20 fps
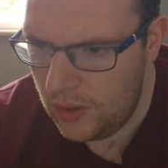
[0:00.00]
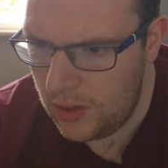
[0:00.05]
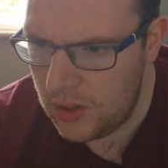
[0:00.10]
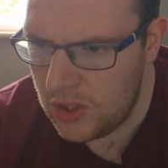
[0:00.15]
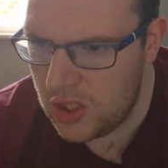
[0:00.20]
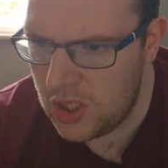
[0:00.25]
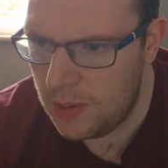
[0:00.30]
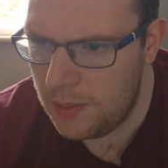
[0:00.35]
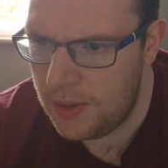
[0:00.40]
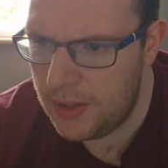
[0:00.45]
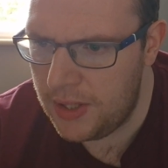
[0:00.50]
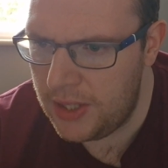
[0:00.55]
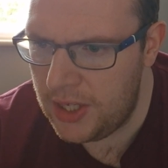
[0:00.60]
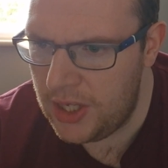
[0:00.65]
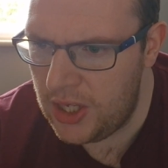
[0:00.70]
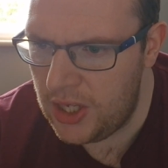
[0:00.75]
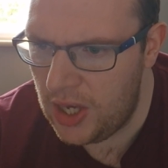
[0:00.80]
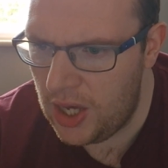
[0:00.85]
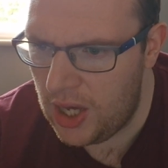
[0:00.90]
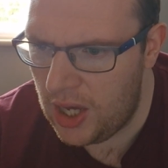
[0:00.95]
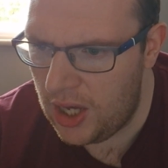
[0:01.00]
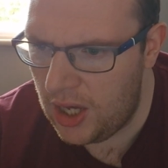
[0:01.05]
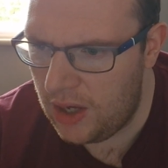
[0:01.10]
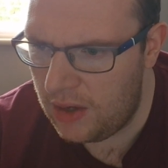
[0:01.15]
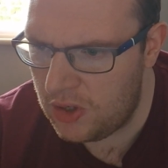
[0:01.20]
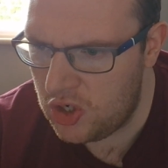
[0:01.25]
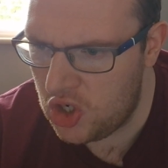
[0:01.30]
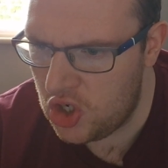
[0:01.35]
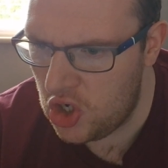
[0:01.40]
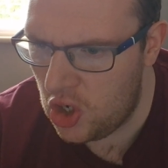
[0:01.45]
some of
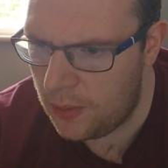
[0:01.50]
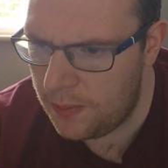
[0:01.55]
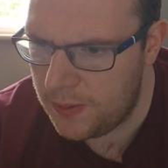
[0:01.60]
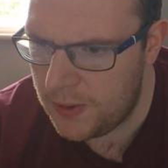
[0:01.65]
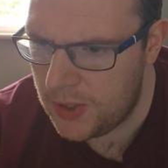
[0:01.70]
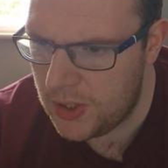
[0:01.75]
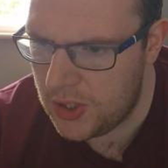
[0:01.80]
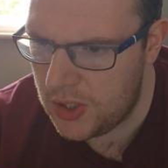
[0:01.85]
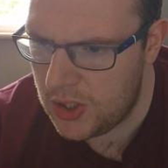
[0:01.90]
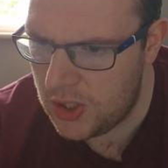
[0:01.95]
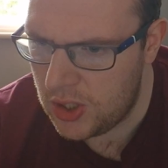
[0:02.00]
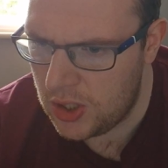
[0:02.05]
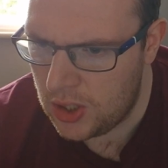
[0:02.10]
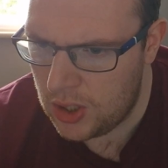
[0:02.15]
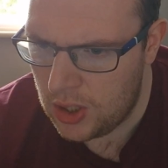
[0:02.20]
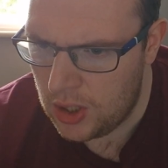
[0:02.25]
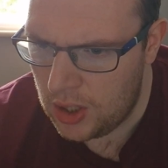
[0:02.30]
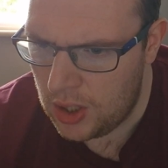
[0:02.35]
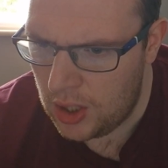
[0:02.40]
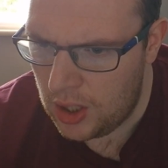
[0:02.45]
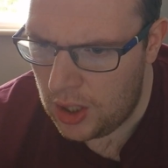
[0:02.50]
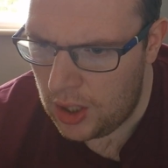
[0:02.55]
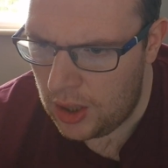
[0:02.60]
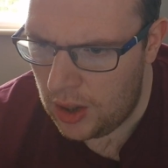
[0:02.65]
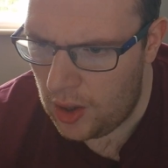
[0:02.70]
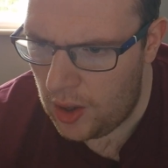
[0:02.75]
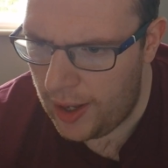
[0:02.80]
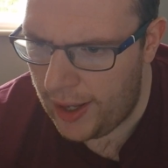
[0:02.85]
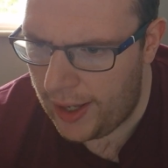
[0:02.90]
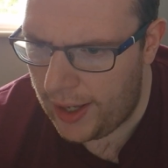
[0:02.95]
the shops,
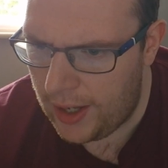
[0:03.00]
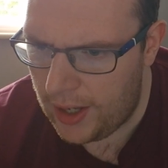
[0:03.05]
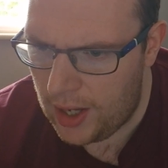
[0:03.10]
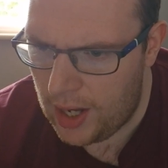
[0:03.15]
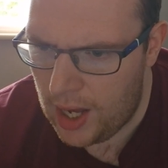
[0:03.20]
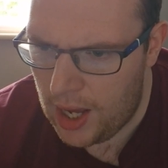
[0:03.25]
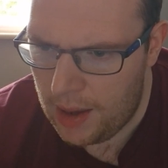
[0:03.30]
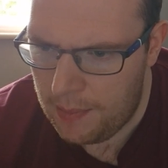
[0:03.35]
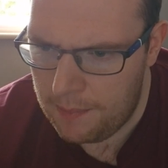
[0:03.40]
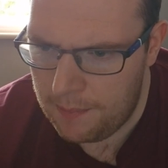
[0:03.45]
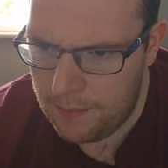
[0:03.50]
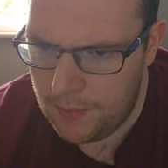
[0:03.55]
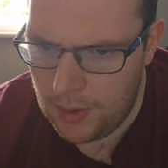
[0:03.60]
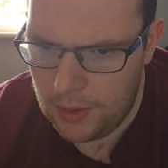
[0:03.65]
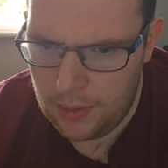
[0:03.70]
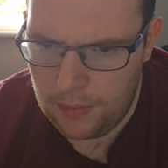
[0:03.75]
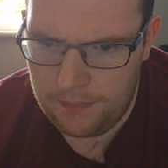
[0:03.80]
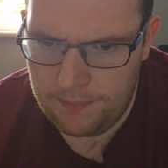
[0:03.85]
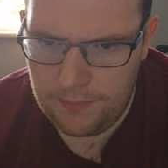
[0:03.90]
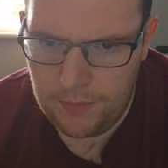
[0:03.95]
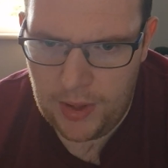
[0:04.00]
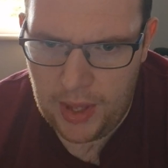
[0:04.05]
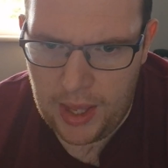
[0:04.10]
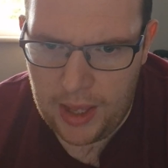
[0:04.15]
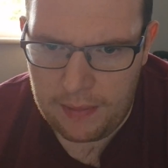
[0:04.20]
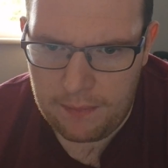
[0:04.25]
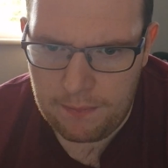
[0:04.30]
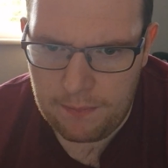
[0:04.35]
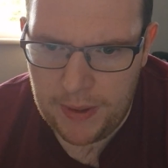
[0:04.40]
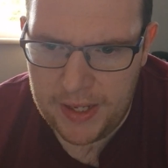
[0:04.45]
like
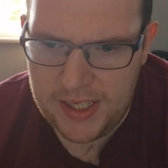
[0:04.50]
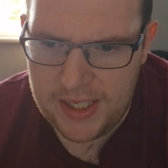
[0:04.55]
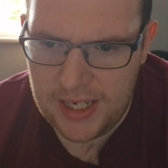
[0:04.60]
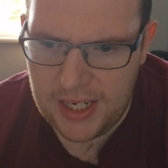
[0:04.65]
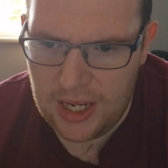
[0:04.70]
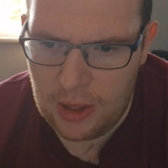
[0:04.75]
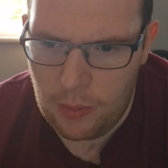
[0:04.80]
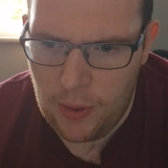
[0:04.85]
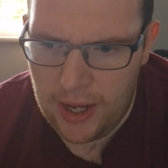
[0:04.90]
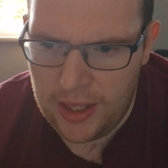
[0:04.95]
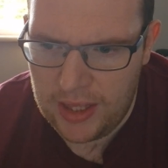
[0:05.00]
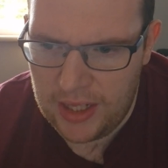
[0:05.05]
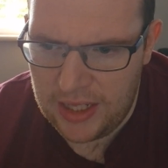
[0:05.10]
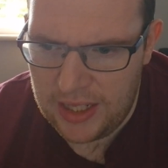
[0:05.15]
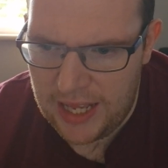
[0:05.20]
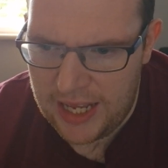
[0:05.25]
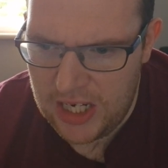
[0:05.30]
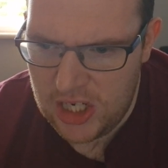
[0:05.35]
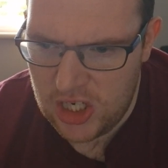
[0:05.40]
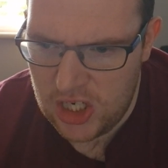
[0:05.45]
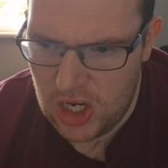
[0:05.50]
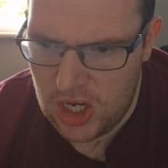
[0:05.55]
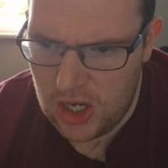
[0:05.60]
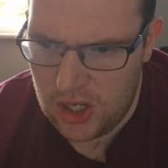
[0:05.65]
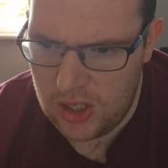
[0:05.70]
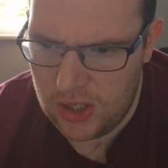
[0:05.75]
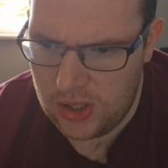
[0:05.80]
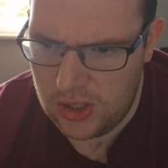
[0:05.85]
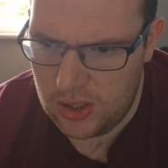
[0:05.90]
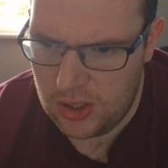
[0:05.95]
yeah, basically where the
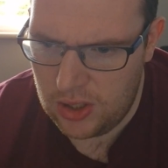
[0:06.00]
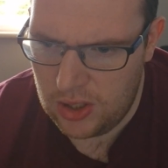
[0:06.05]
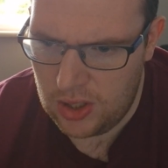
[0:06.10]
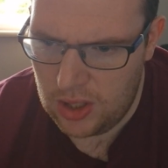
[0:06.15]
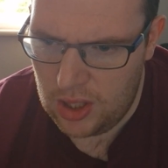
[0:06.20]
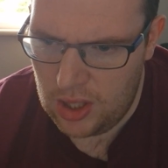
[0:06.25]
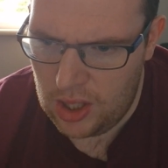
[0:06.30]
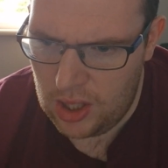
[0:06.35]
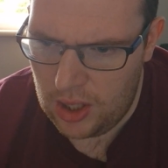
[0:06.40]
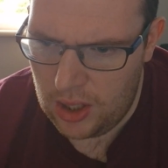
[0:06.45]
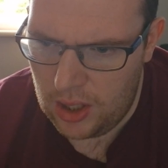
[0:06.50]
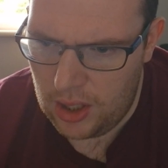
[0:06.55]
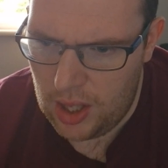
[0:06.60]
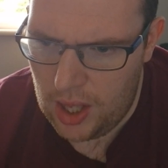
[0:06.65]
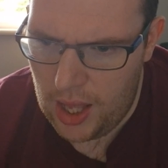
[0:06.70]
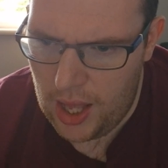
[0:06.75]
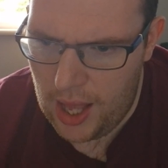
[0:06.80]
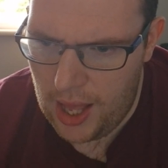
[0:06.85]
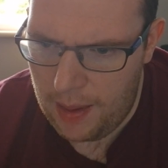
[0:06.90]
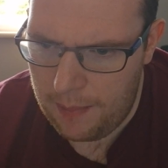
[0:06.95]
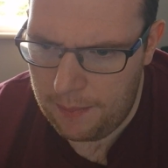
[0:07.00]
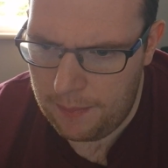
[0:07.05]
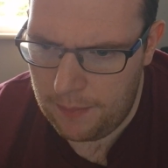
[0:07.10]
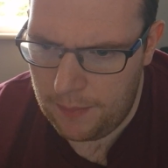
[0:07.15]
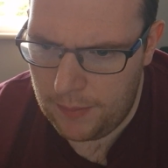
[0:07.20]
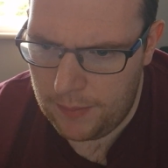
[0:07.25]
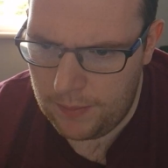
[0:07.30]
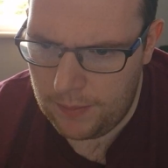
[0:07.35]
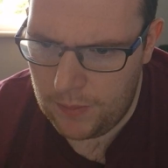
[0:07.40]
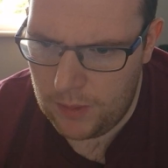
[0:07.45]
leisure
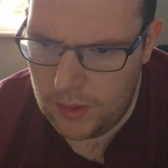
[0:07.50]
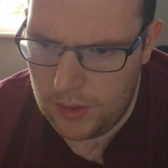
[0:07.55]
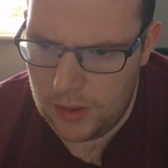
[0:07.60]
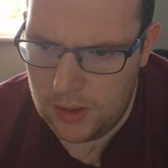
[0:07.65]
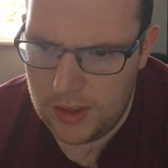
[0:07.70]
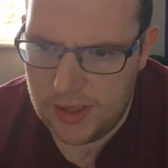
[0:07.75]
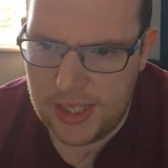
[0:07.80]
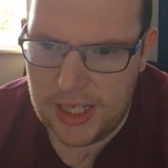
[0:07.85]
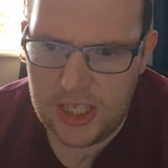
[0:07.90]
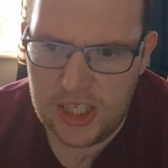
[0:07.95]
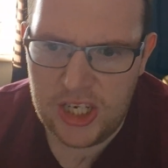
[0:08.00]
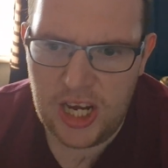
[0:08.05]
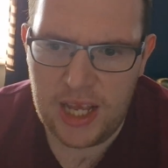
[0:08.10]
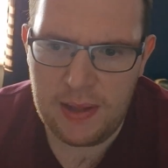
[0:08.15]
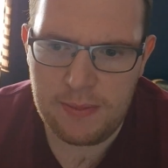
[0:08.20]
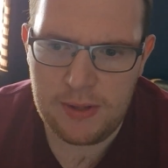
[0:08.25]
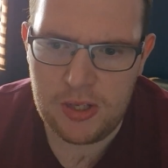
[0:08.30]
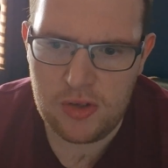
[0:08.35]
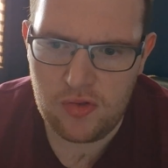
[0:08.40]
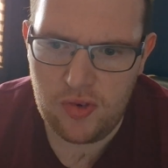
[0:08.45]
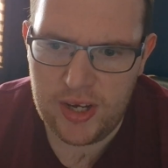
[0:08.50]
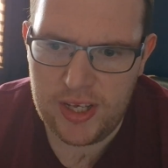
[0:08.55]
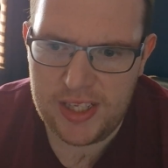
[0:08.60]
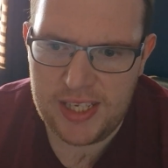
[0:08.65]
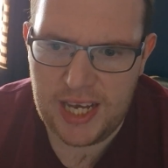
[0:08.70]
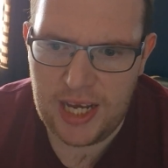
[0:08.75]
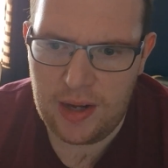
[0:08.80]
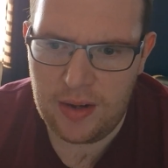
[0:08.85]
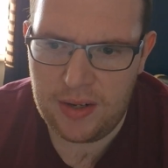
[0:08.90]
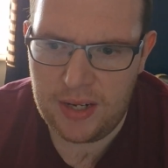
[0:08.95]
St James's
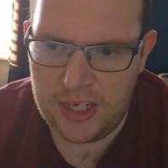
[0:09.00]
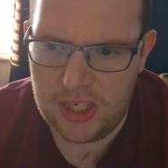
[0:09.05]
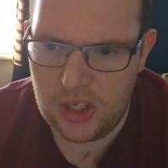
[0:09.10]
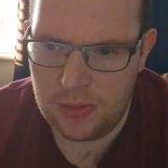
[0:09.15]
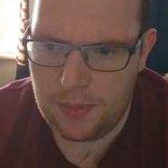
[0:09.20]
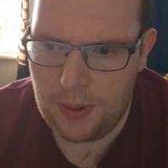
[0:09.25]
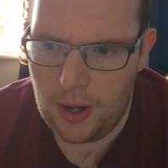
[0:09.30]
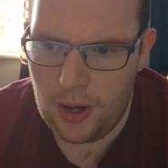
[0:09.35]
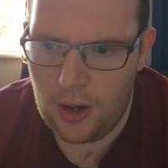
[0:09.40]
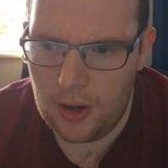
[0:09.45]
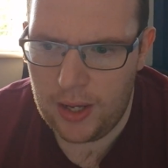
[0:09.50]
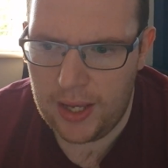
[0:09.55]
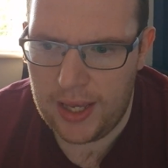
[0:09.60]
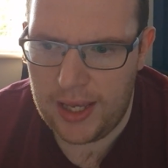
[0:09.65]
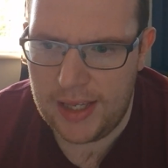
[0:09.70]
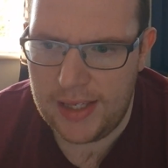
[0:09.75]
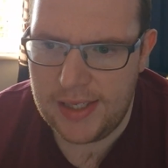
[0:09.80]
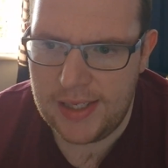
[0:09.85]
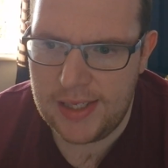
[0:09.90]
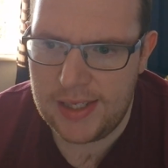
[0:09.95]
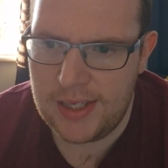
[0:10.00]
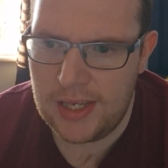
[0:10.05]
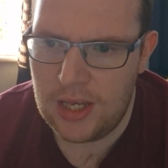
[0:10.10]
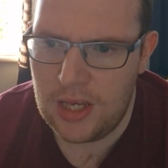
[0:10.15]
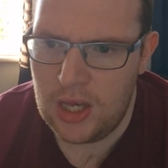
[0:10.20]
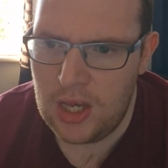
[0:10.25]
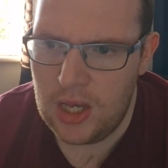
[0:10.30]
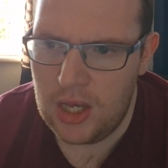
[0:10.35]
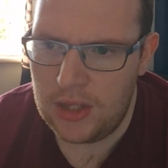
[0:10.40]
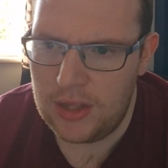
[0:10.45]
Retail and Leisure Park is.
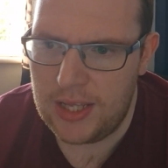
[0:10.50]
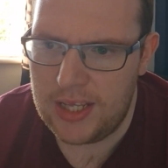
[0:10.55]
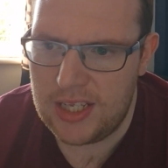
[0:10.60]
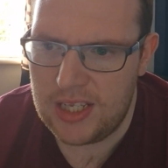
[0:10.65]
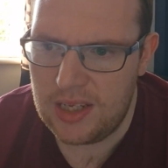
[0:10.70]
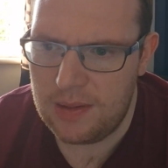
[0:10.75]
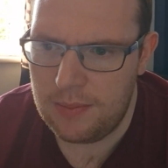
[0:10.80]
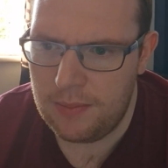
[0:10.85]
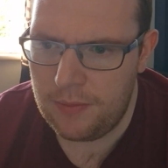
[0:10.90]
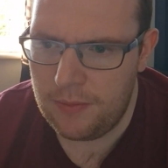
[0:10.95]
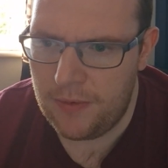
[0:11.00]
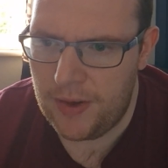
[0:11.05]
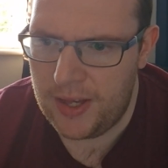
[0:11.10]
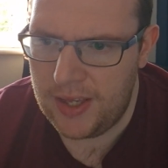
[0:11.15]
There's some